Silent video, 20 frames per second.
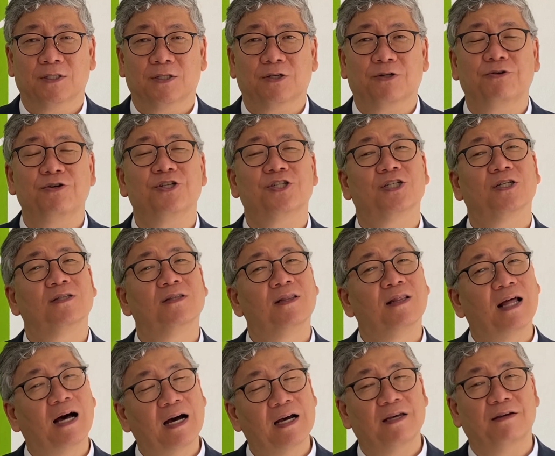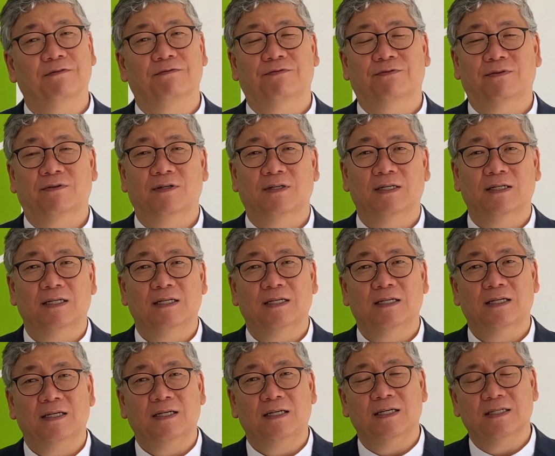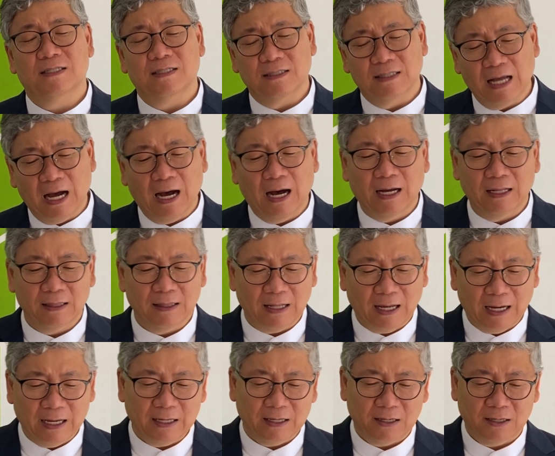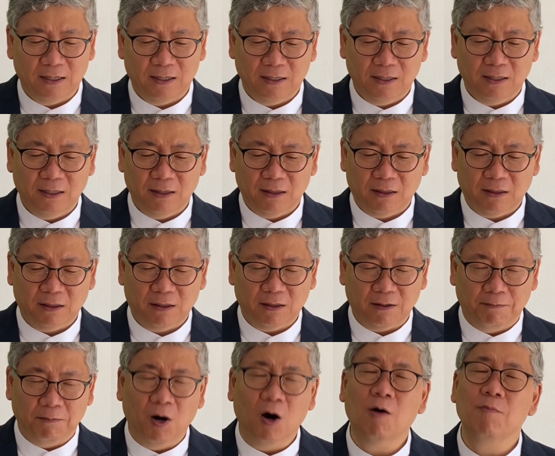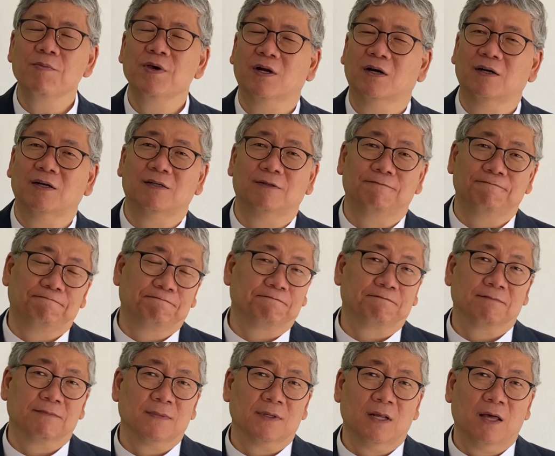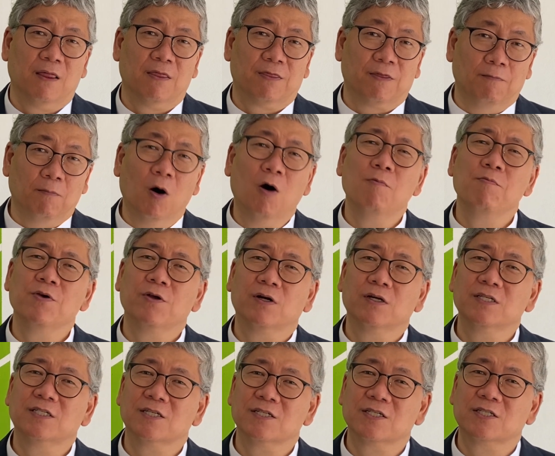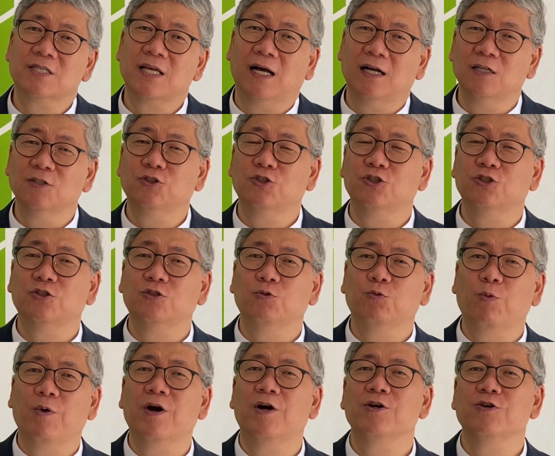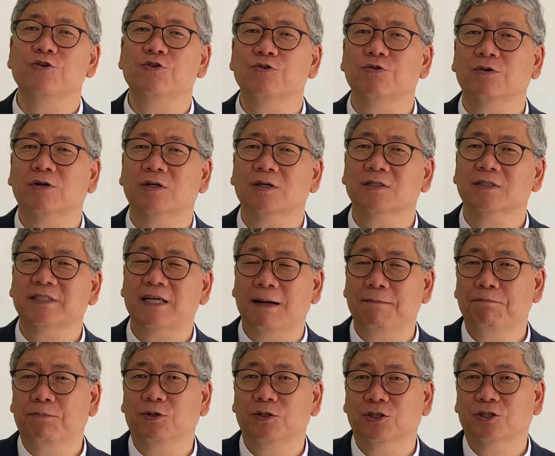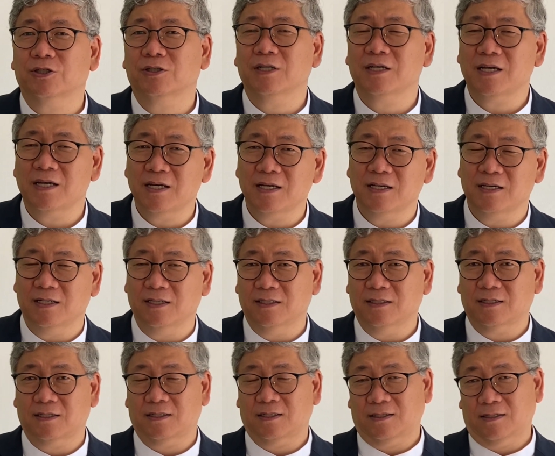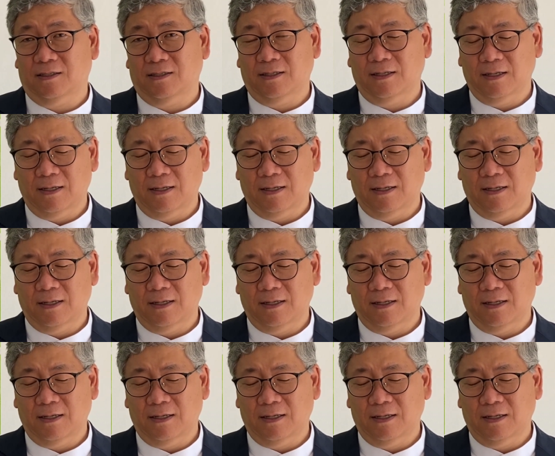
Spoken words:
The Christian life is not like thermometer. Thermometer just tells you where your temperature is.